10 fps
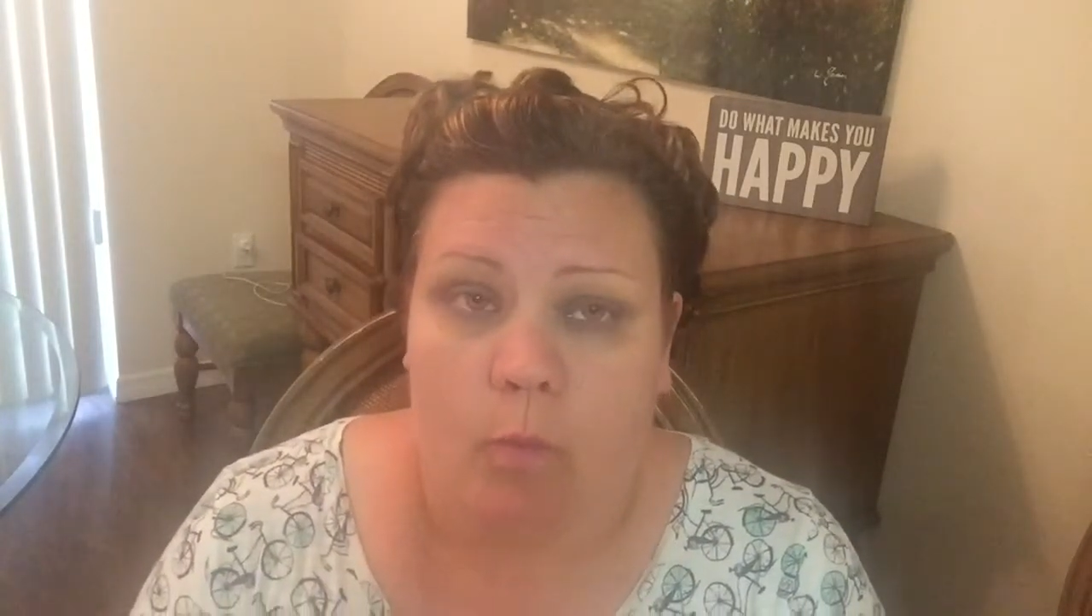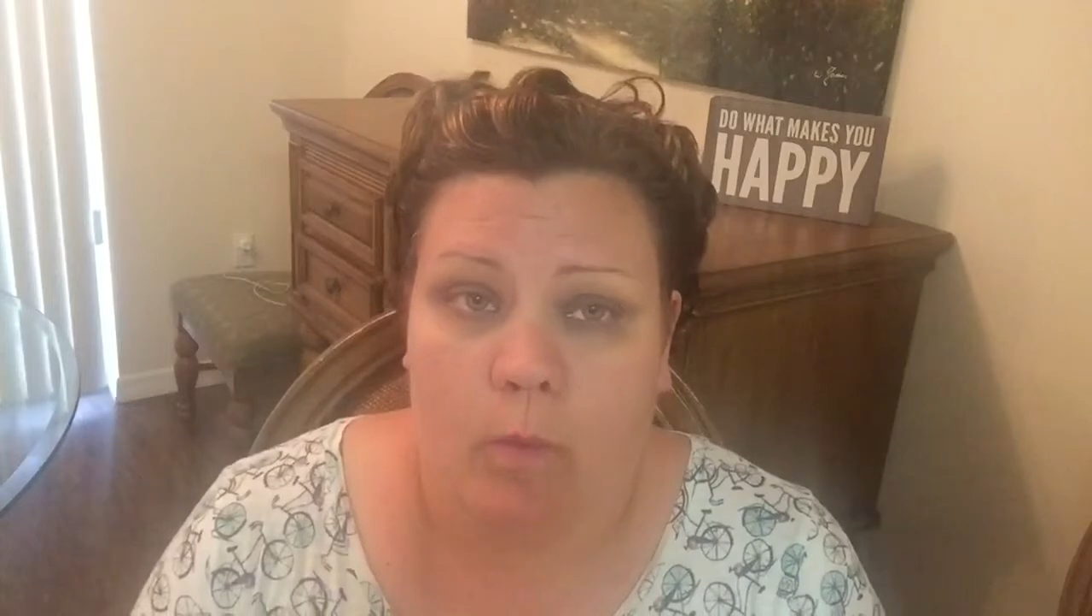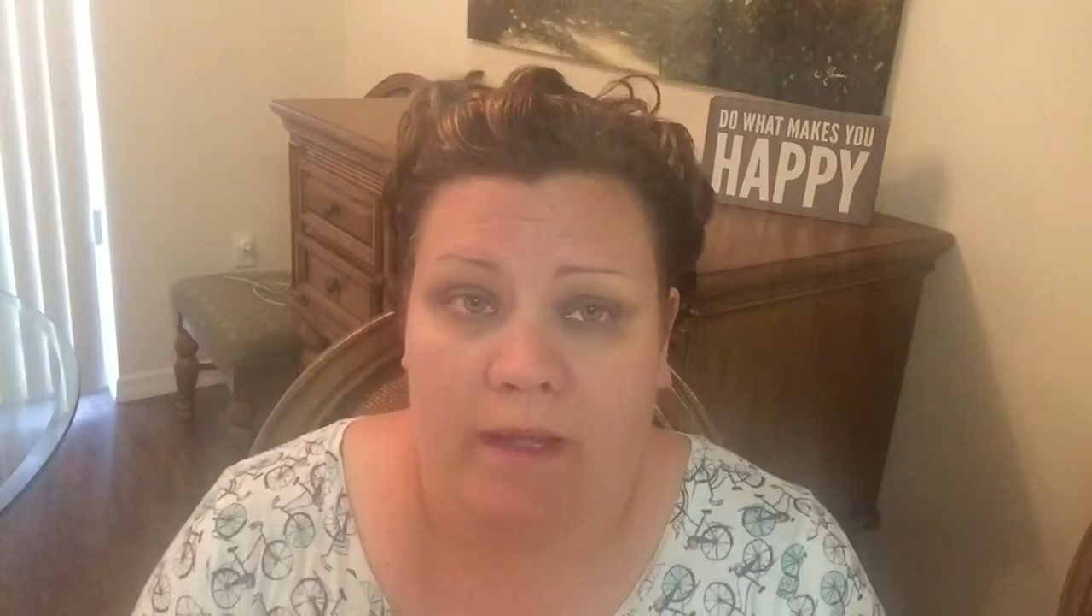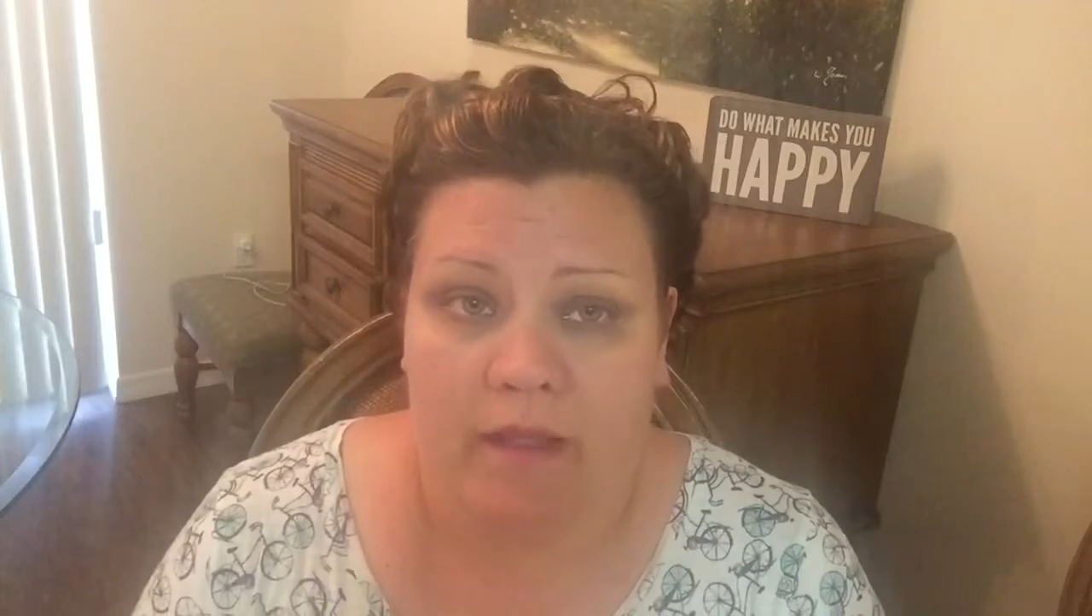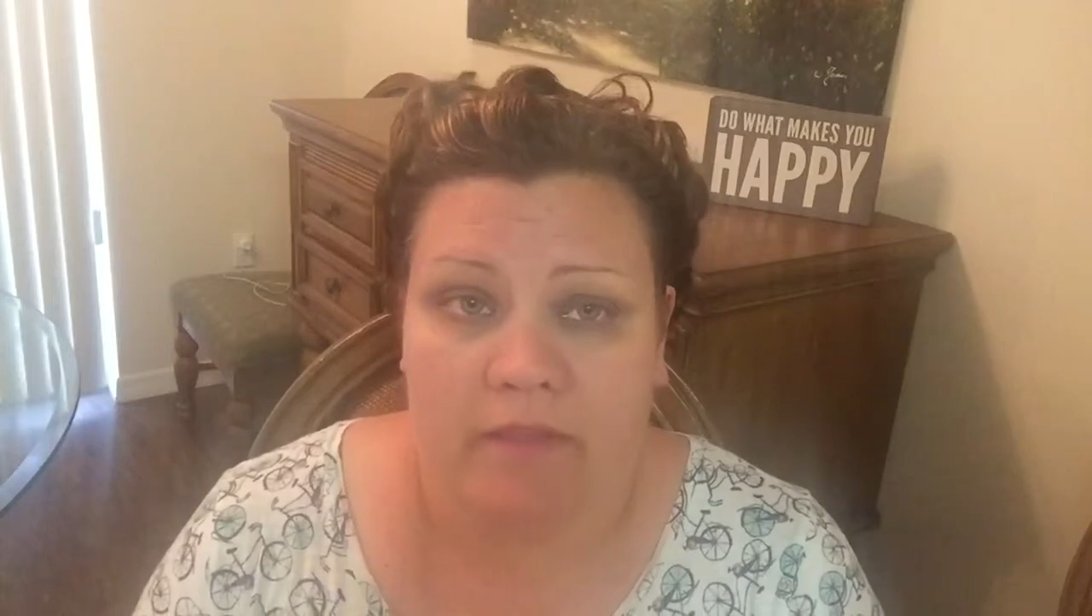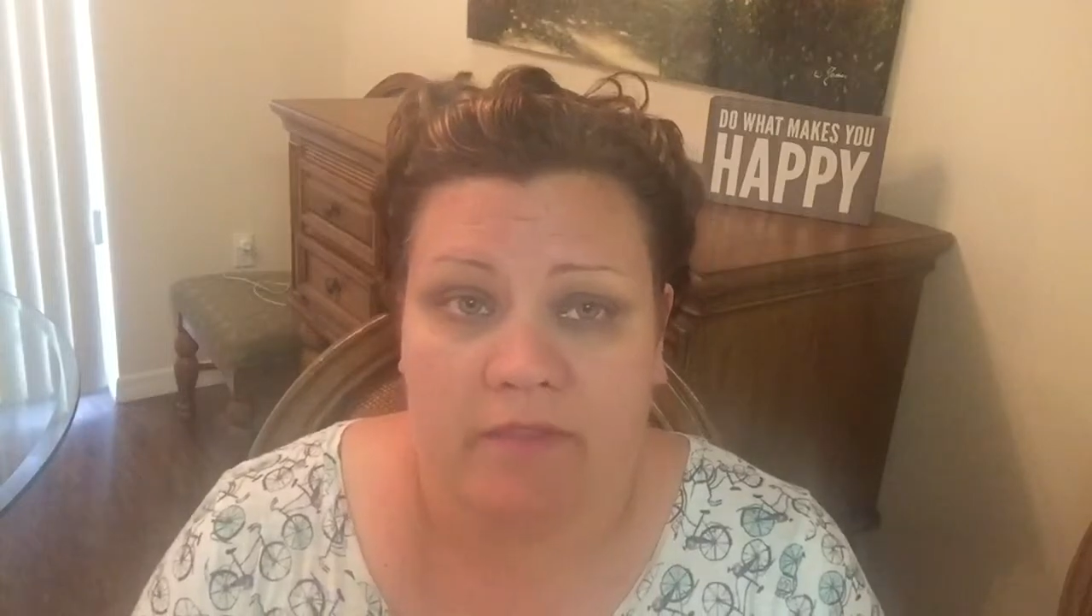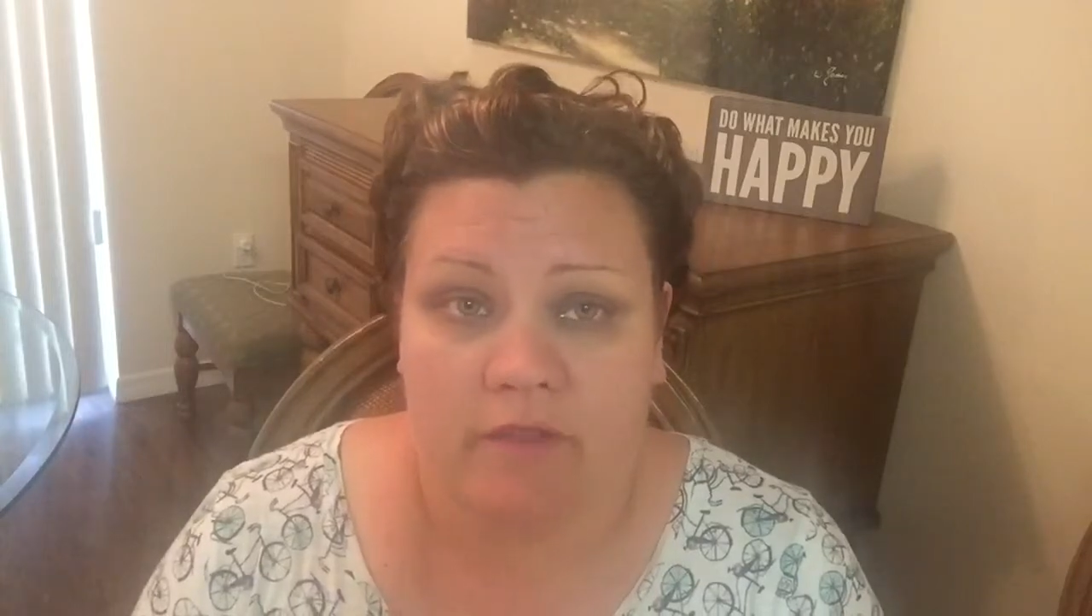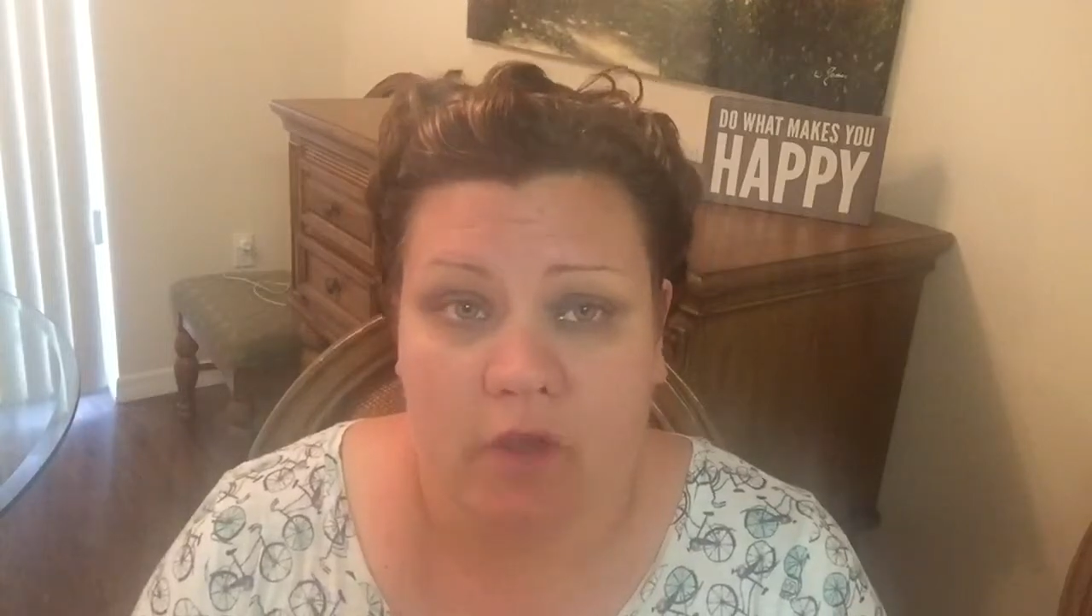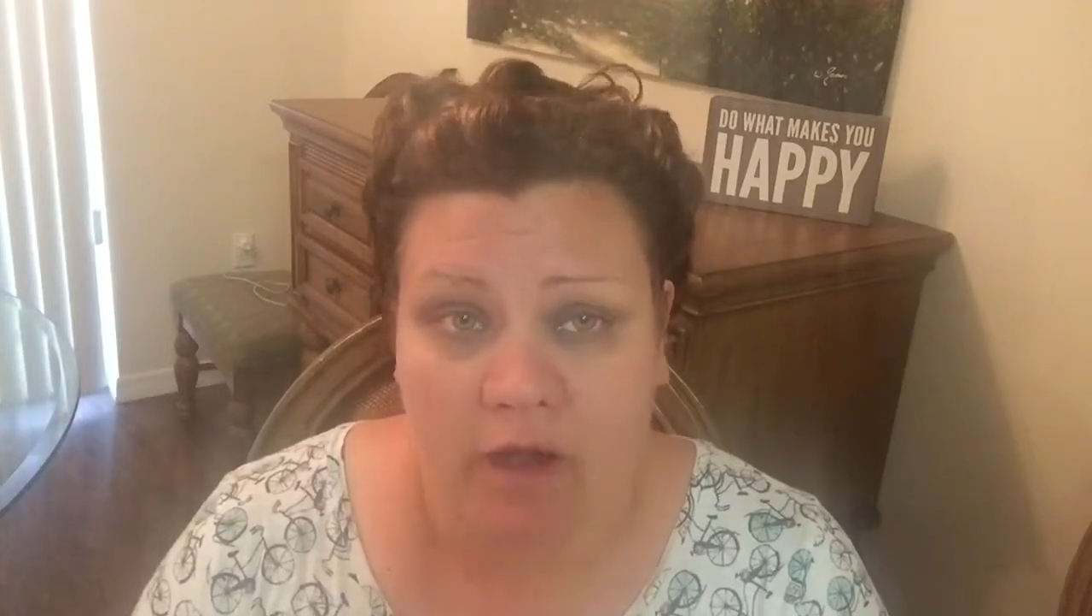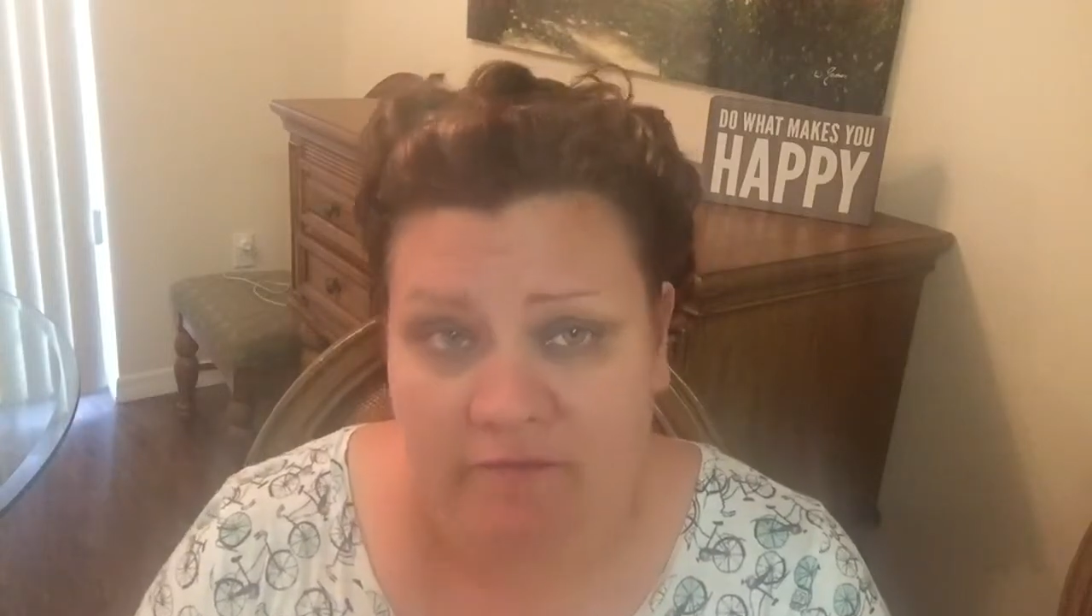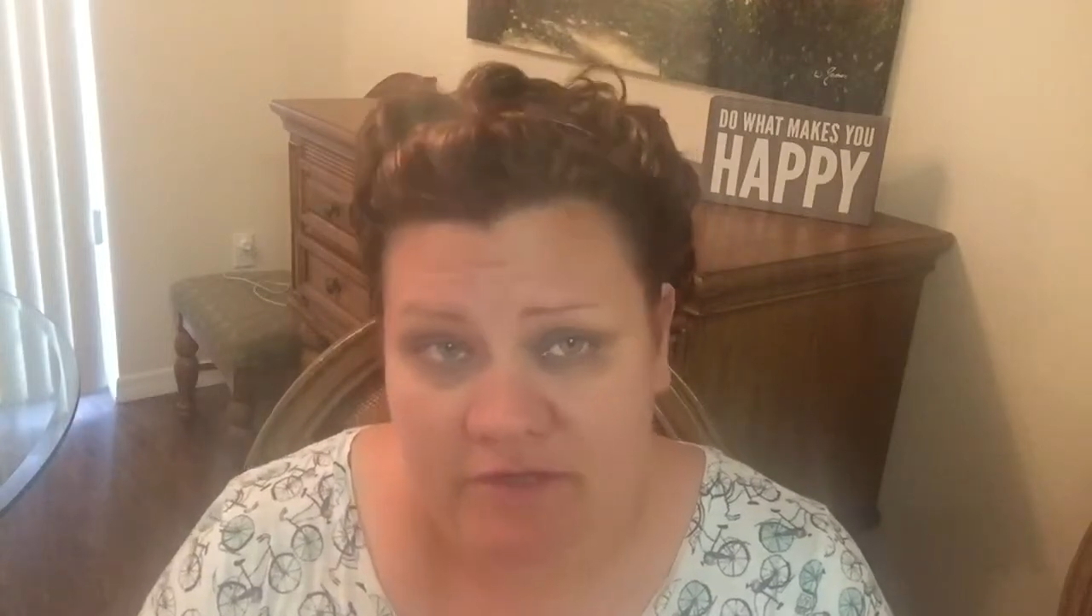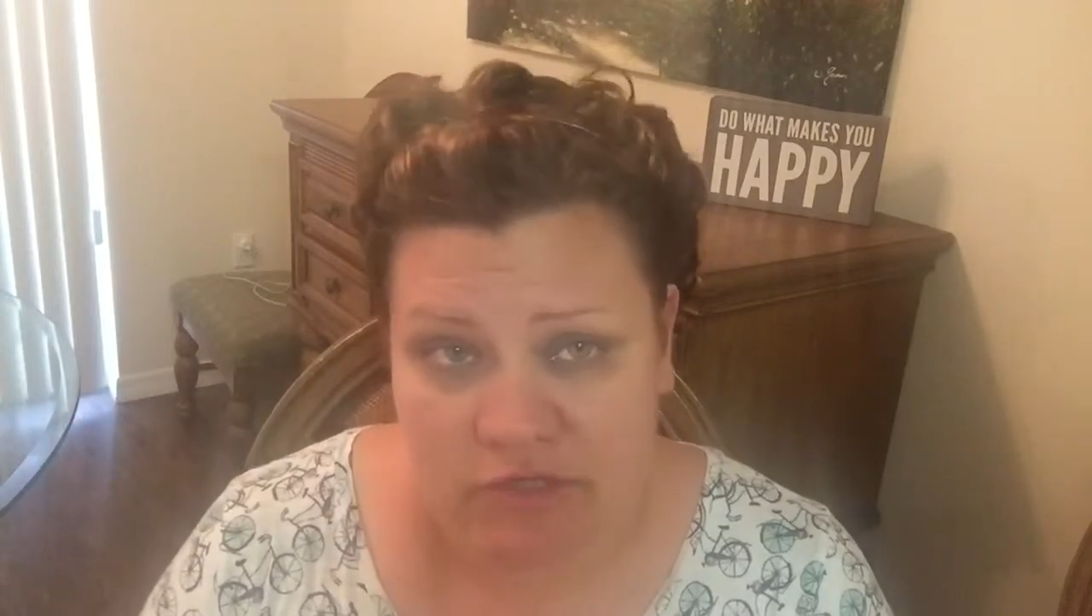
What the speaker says: Well, the law of